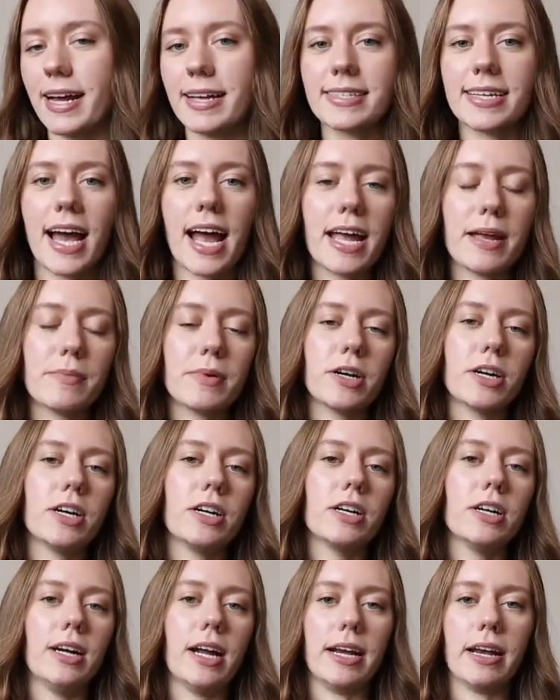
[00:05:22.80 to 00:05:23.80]
a
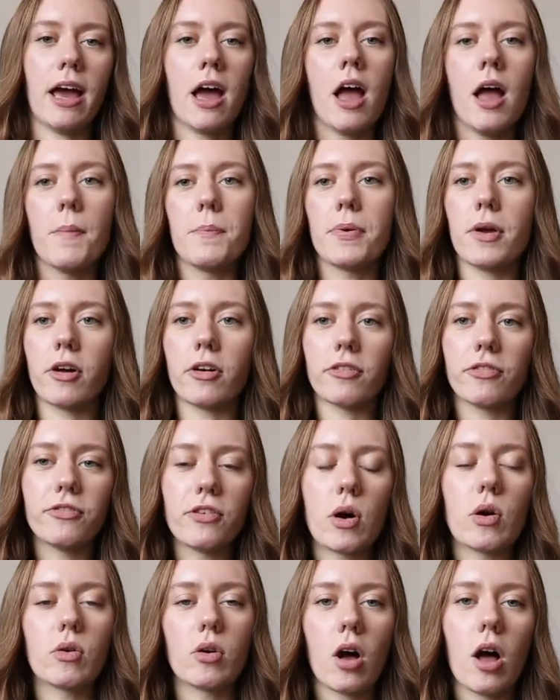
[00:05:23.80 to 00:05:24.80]
timer and be on a
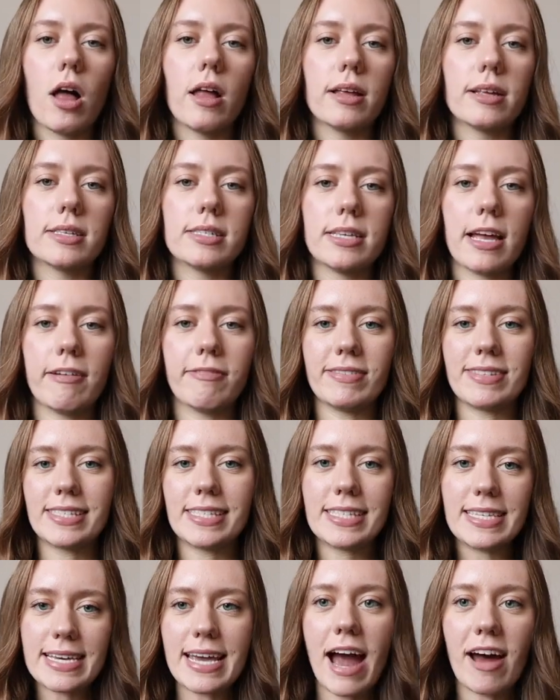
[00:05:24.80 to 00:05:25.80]
phone call and stuff and
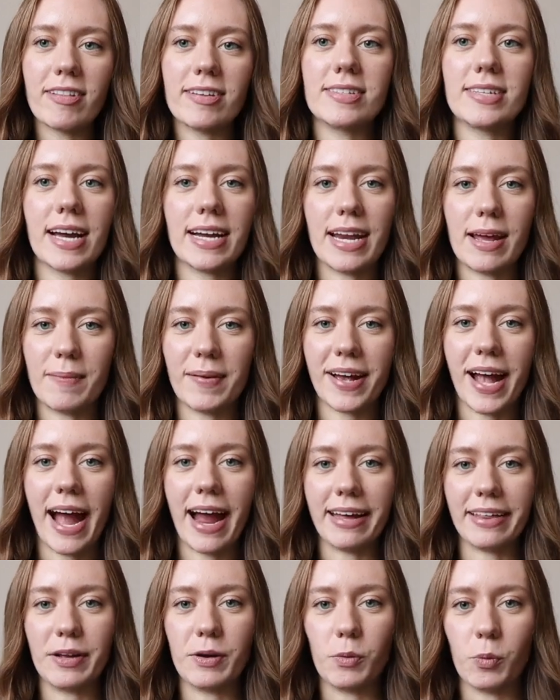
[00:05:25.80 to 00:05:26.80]
see how the dynamic
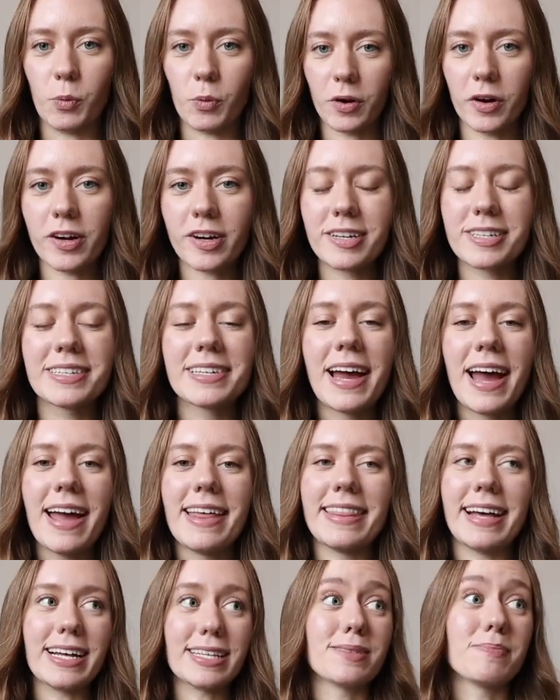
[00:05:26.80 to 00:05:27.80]
island works.
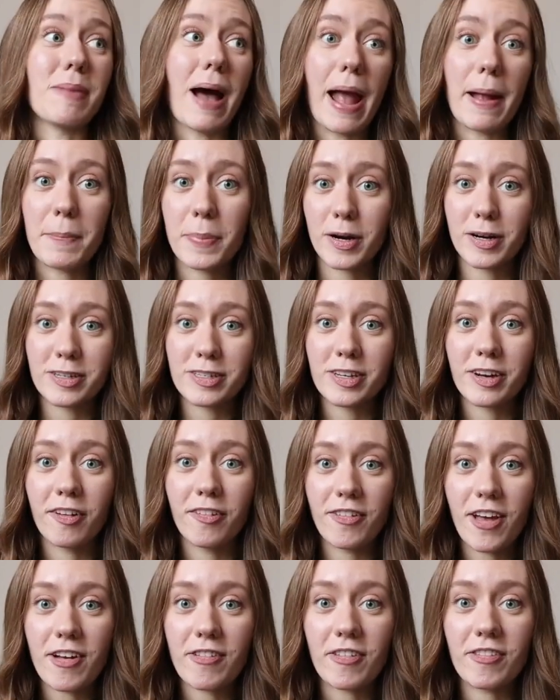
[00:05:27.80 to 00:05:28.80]
That's my personal
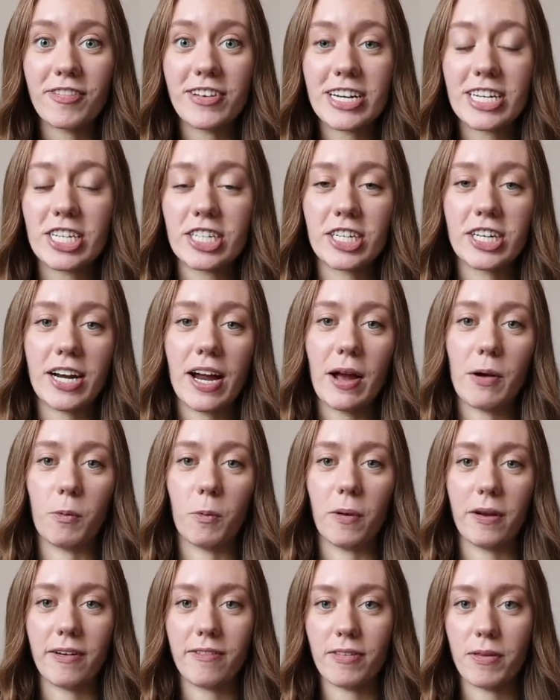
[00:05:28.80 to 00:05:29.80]
favorite feature and
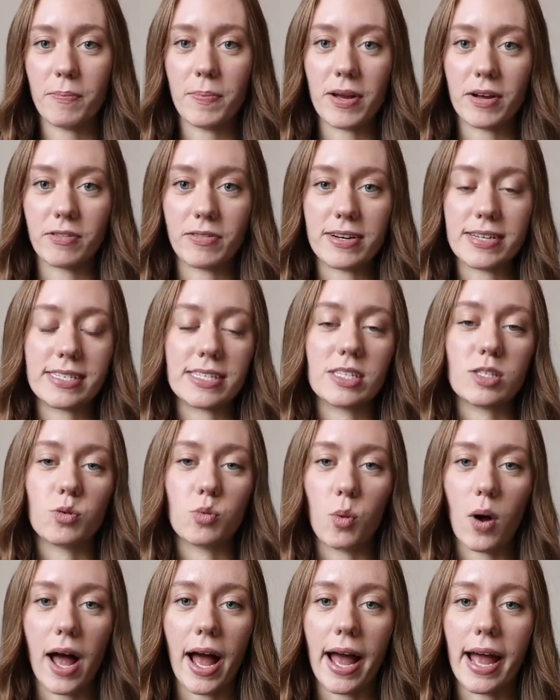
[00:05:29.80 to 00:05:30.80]
one of the big reasons
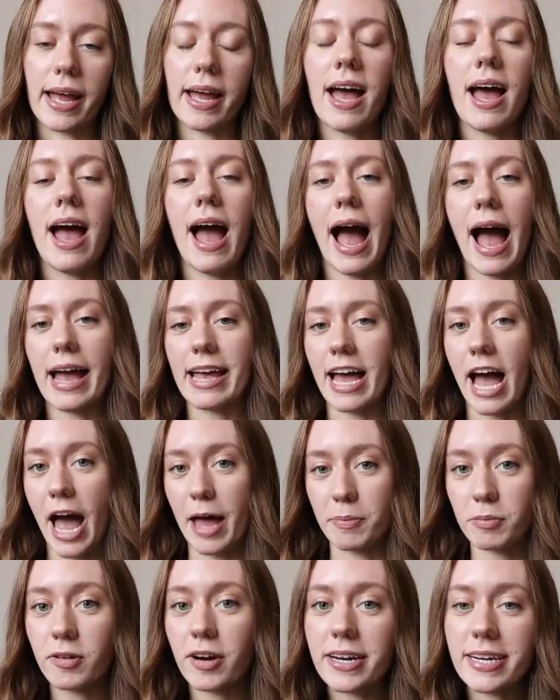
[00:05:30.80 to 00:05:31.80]
why I
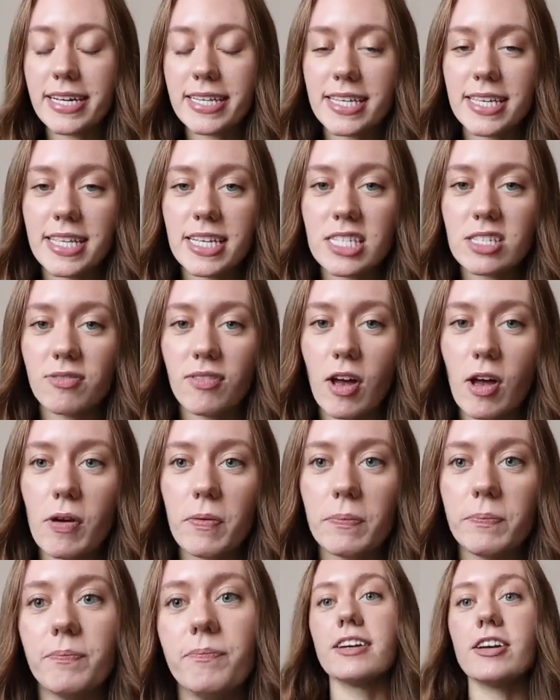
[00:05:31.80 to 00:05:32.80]
upgraded to this
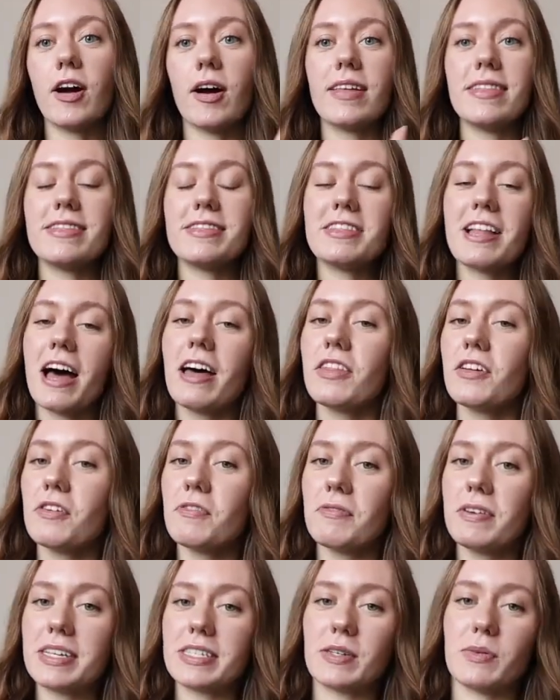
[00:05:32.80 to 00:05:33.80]
phone. Now, another
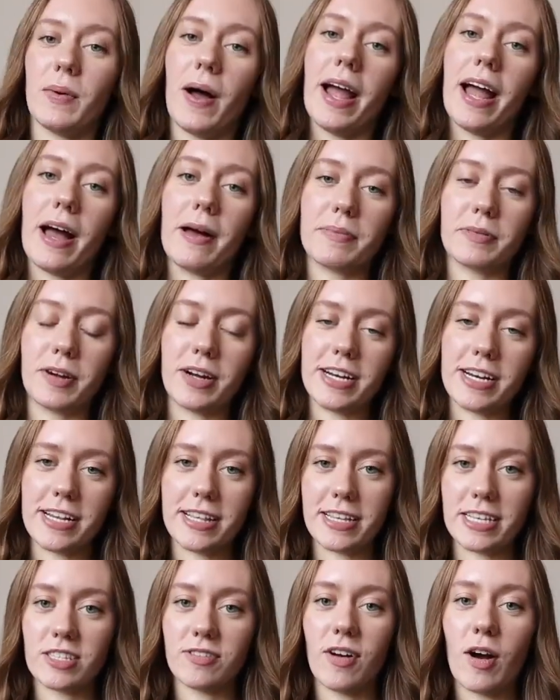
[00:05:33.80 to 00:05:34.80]
reason why I
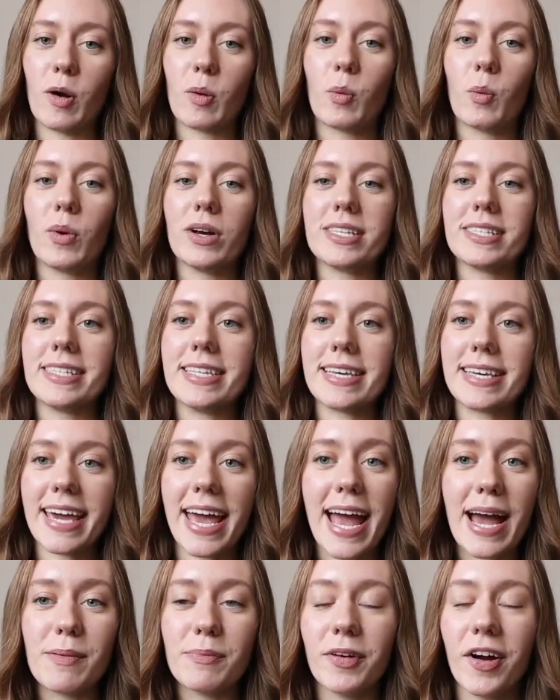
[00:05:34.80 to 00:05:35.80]
upgraded this phone was the
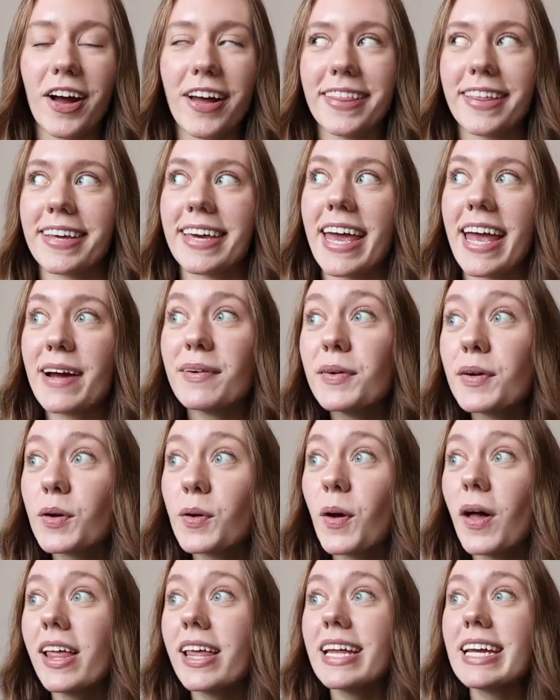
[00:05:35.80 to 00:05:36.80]
camera. The camera
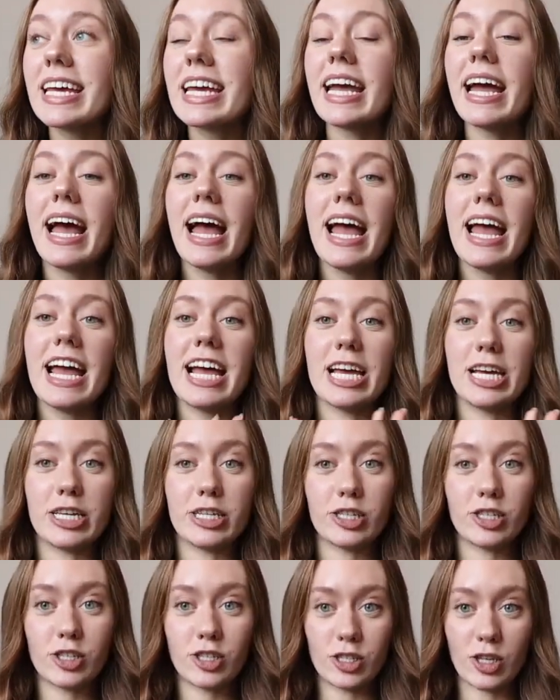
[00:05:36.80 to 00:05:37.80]
quality
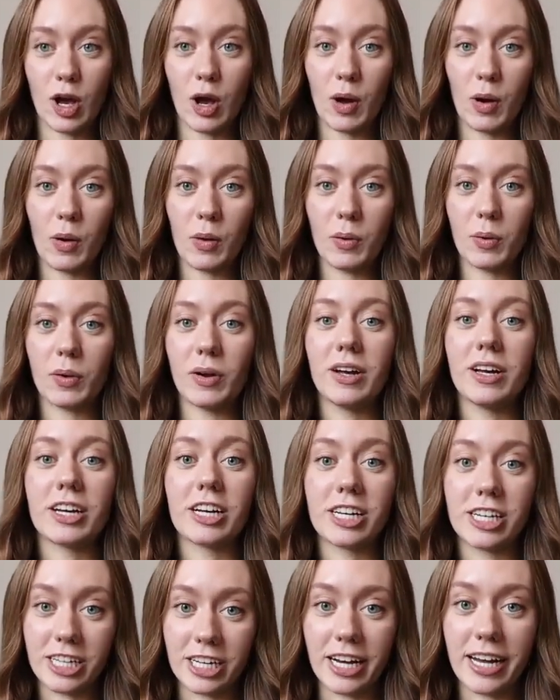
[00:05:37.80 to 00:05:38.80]
is so
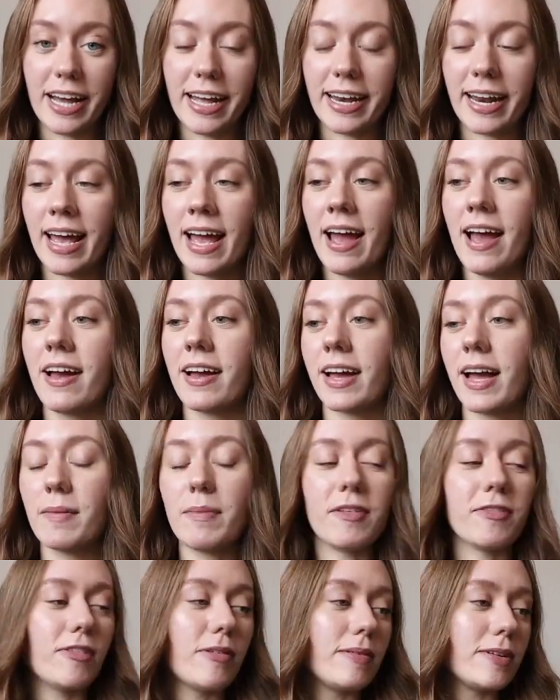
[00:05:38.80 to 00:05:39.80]
good.
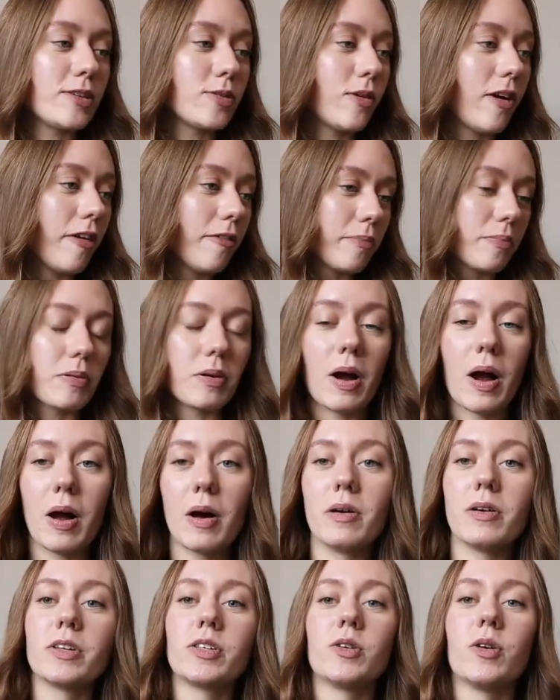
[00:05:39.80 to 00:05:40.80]
Coming from a 12
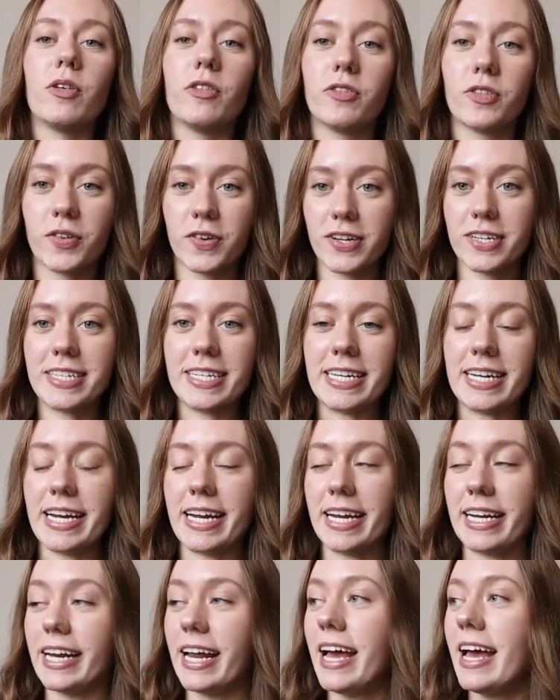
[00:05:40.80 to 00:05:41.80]
Pro to a
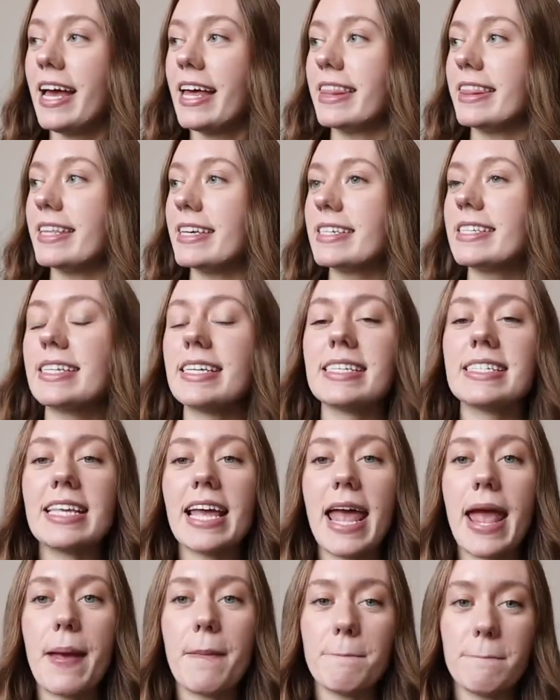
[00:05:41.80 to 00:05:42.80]
14, this is a